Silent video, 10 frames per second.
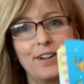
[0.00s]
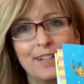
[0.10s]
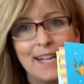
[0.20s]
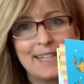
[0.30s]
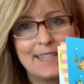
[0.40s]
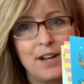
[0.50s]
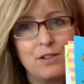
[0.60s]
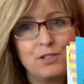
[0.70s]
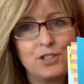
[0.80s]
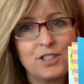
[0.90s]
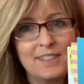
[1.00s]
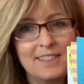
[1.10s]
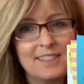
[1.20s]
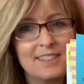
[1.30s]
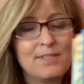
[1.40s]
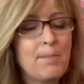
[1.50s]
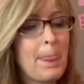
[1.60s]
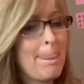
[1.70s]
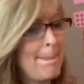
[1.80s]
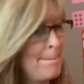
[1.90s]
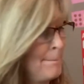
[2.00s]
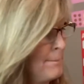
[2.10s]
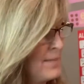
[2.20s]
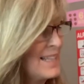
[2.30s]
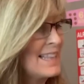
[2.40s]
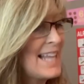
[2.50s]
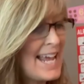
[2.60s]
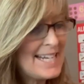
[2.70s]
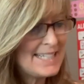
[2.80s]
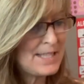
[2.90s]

like the ocean. The lakes, the